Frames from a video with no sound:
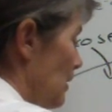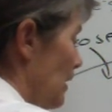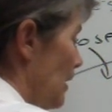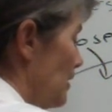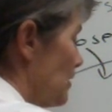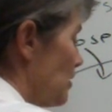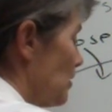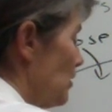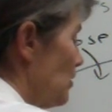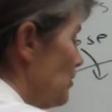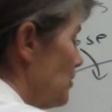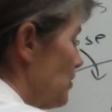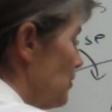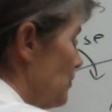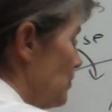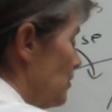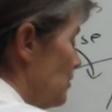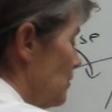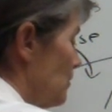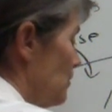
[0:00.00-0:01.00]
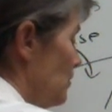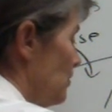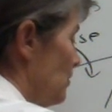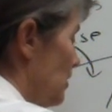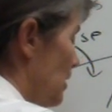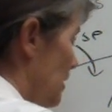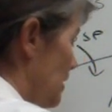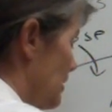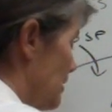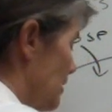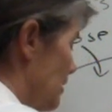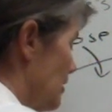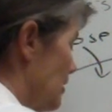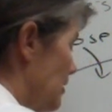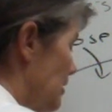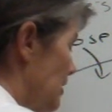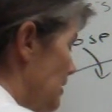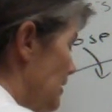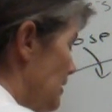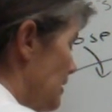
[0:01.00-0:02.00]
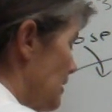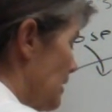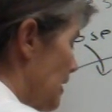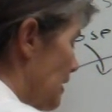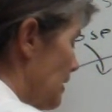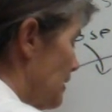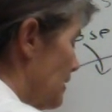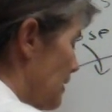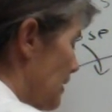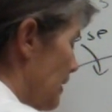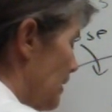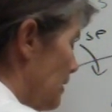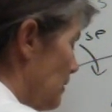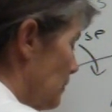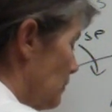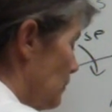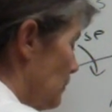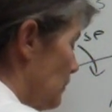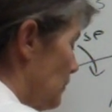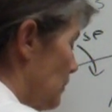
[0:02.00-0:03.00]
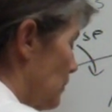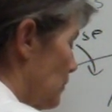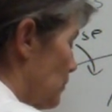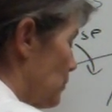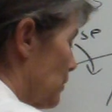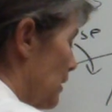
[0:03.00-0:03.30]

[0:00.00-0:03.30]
it's also known, you guys, as the TCA cycle for